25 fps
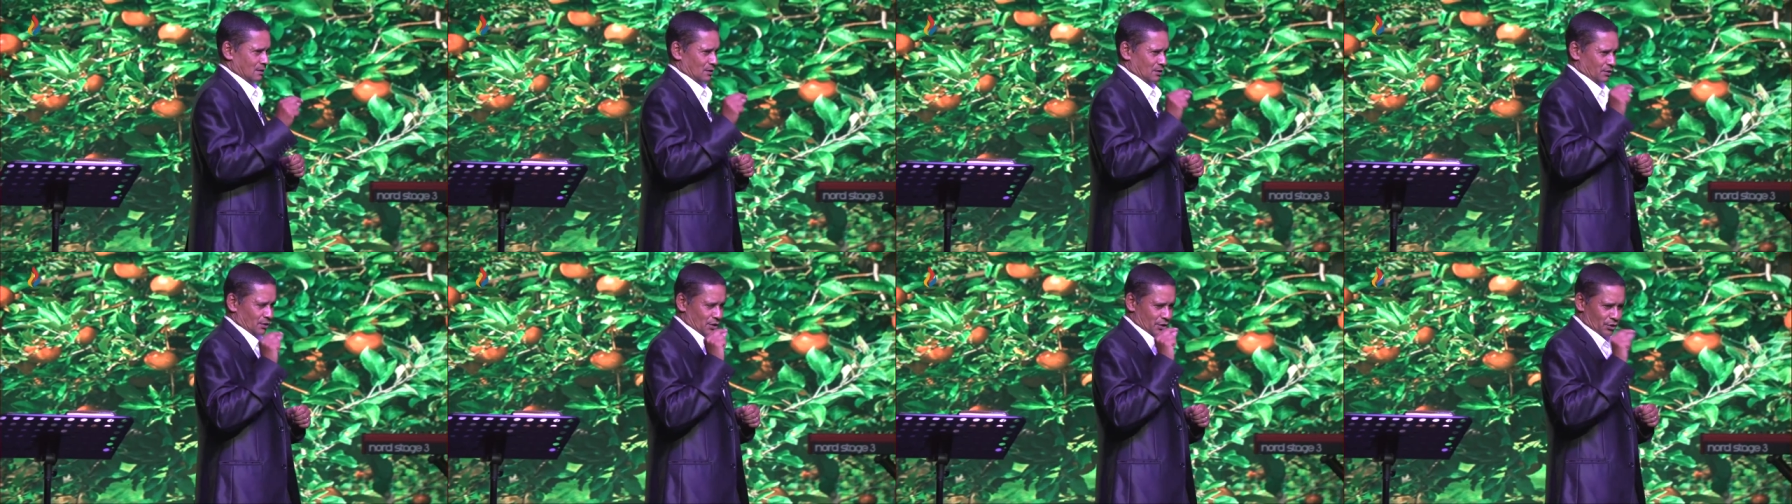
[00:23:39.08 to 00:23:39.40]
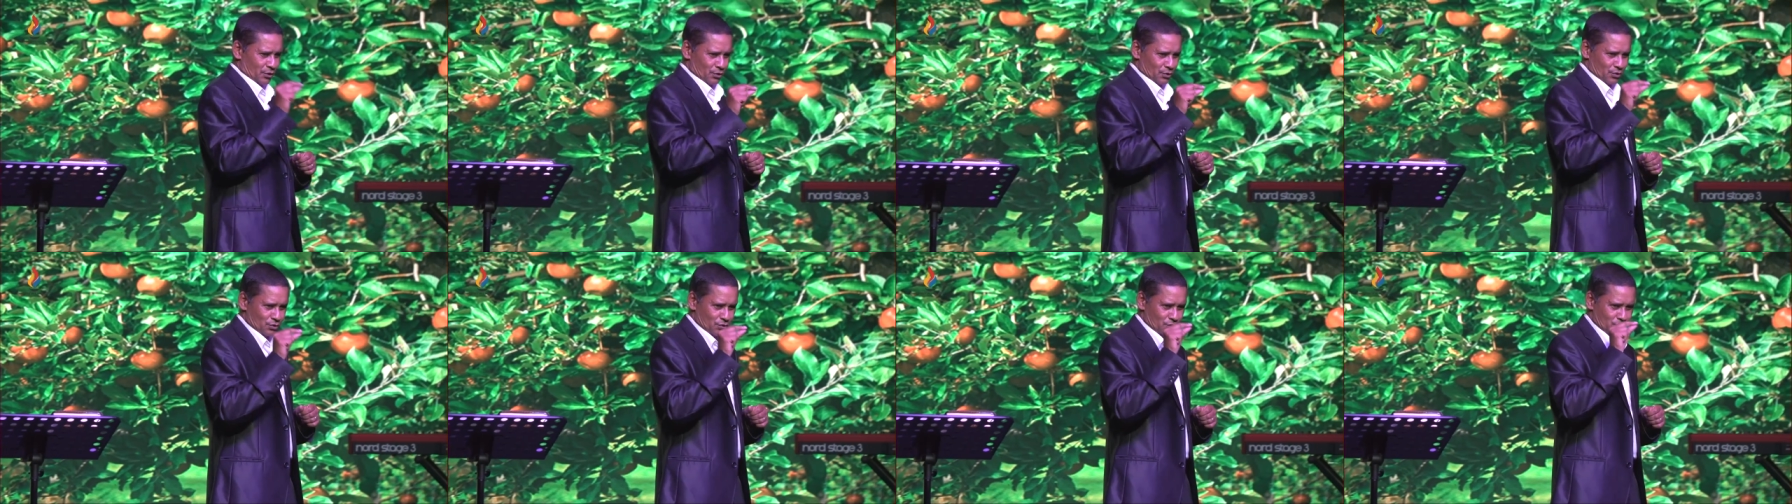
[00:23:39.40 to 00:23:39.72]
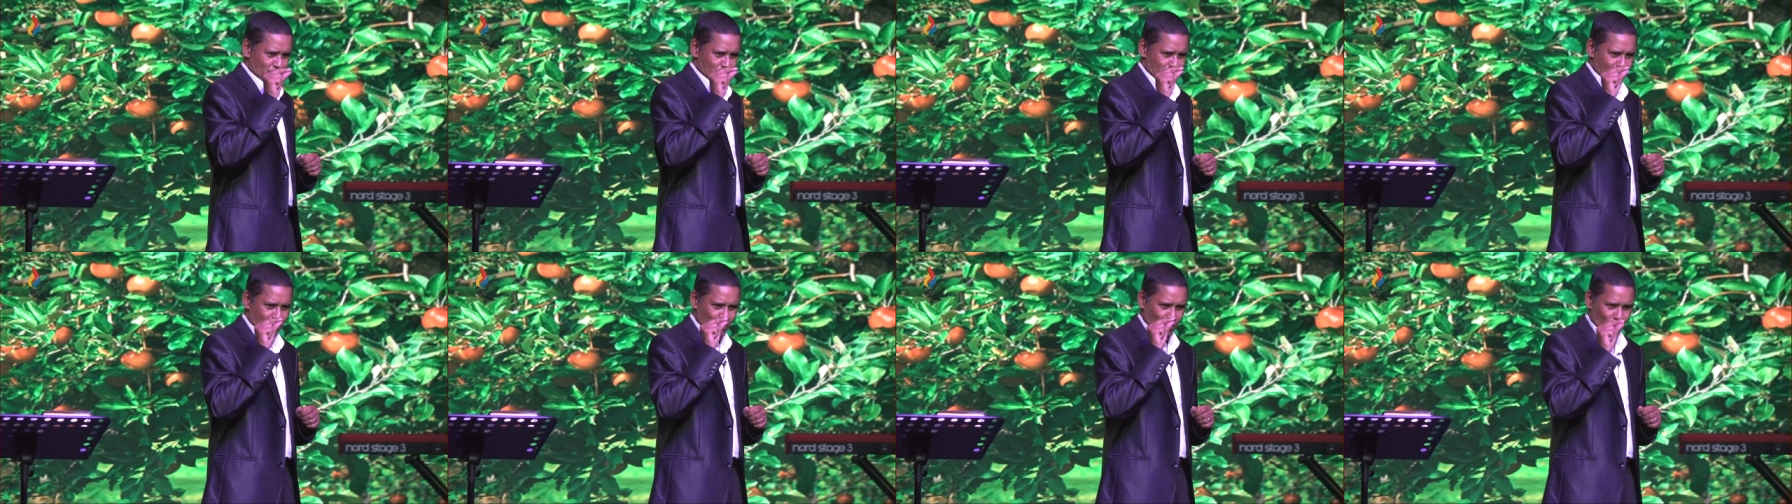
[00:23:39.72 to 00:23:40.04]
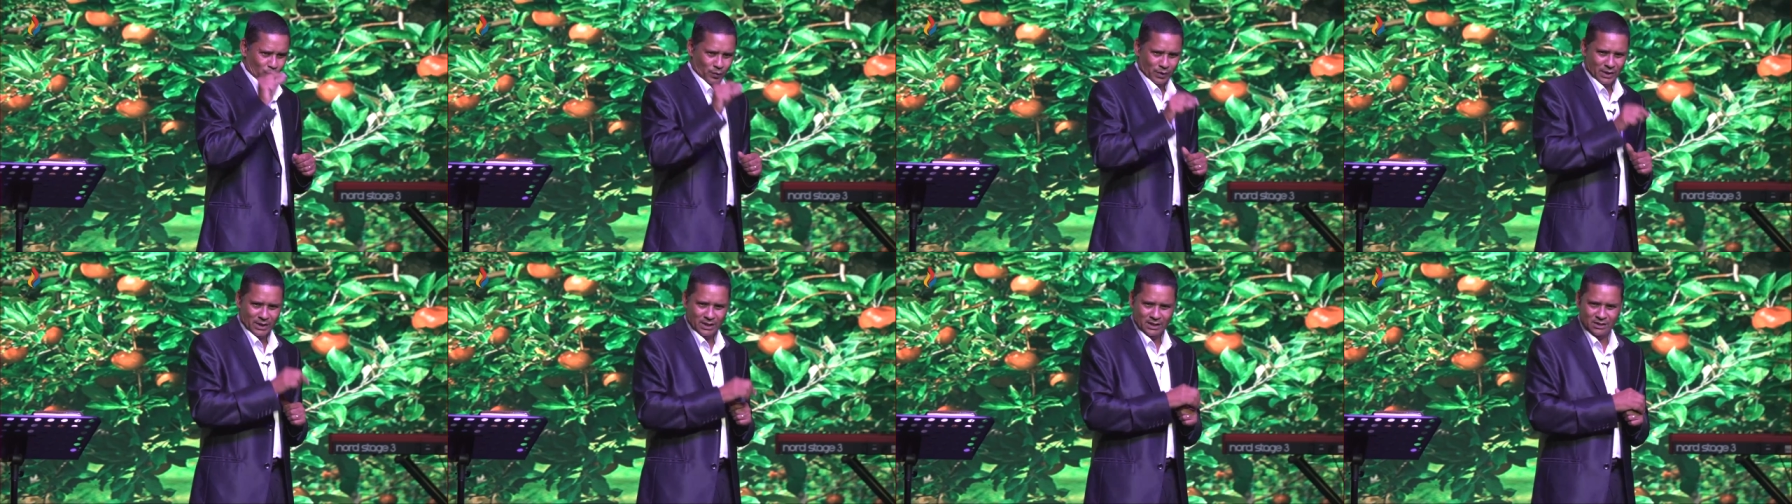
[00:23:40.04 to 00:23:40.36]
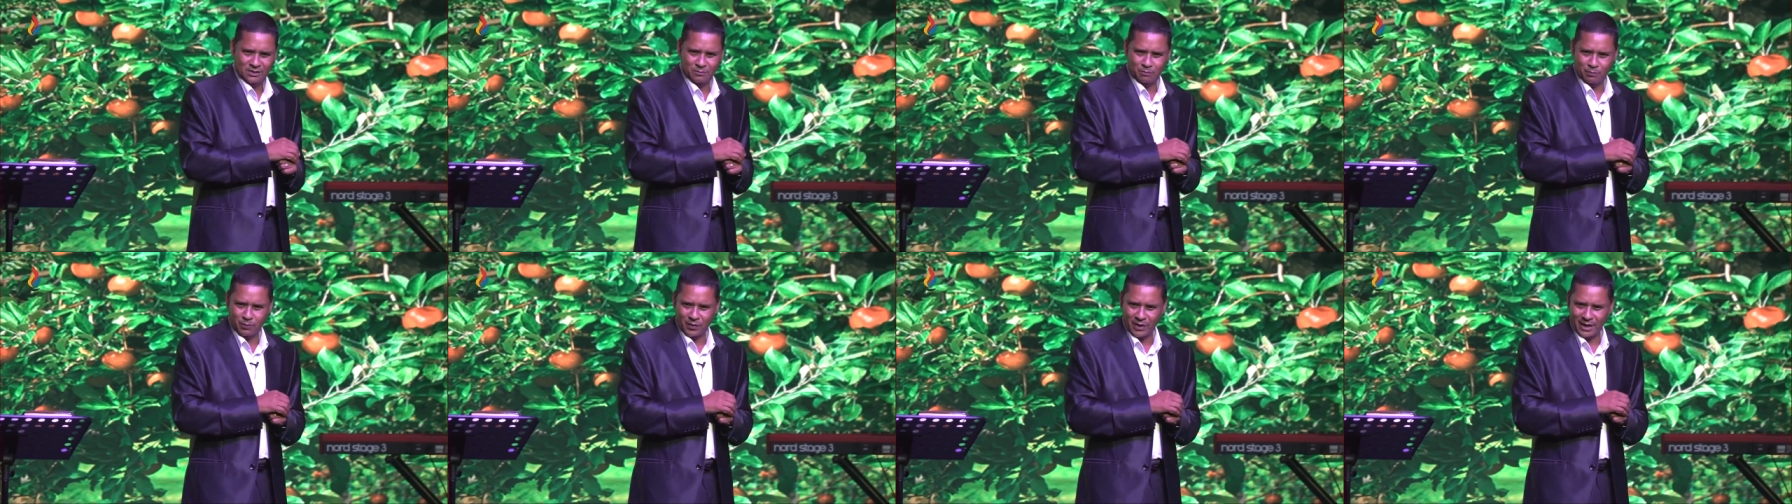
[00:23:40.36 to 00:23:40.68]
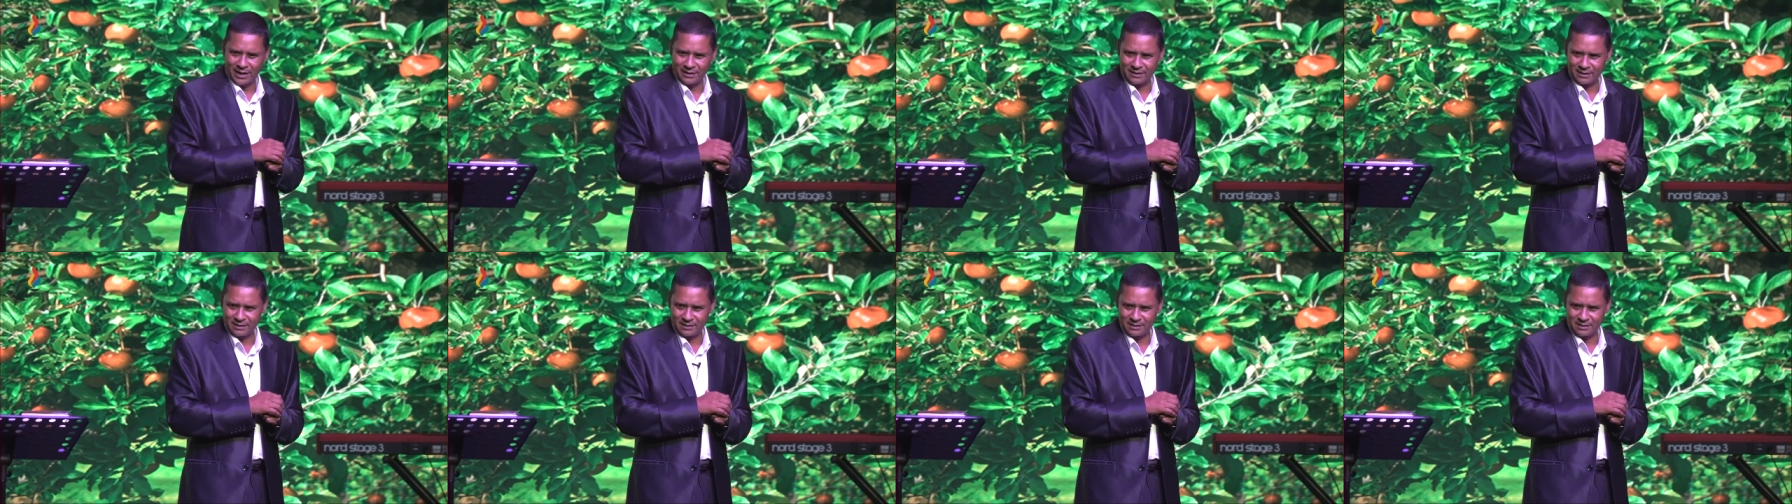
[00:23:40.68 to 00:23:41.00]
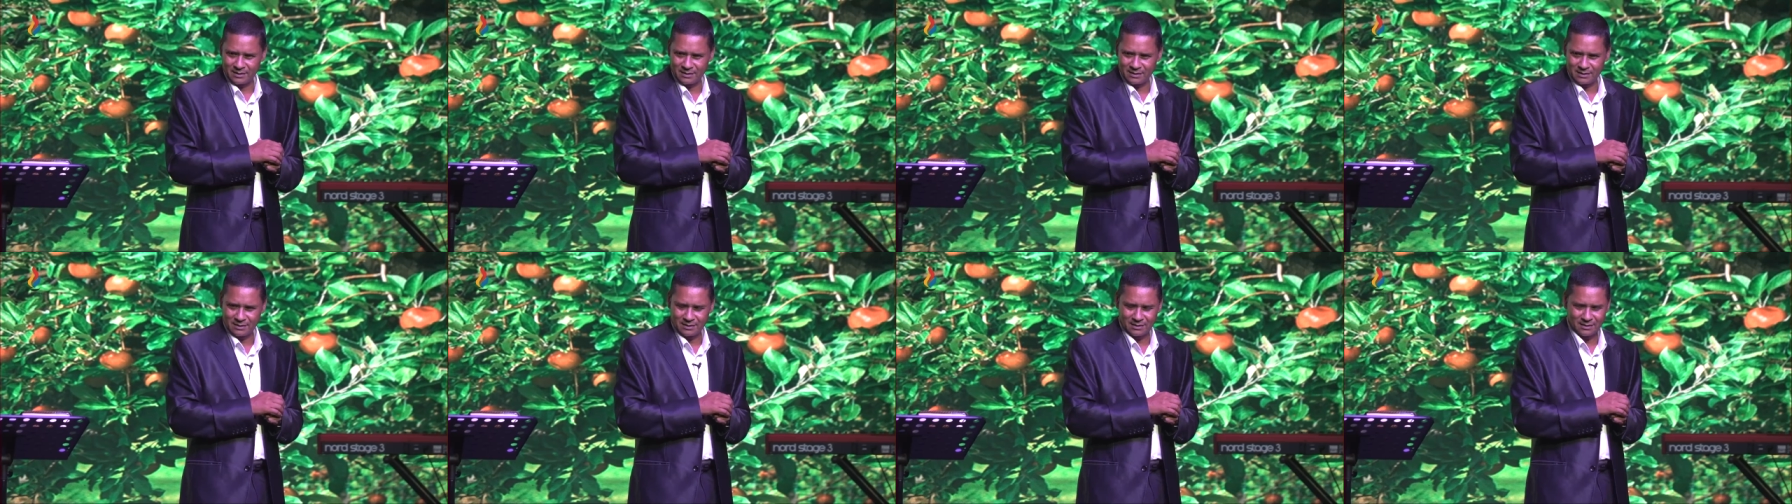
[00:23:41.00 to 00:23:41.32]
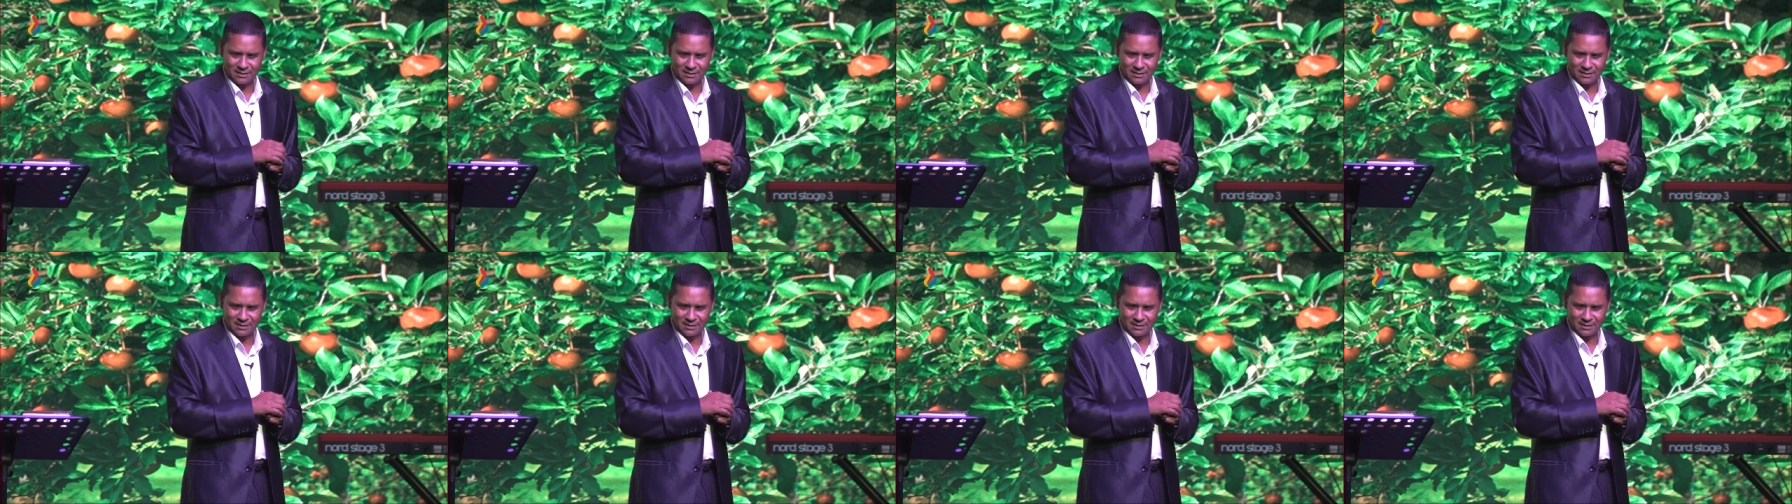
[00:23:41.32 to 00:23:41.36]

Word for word: Those were his brothers.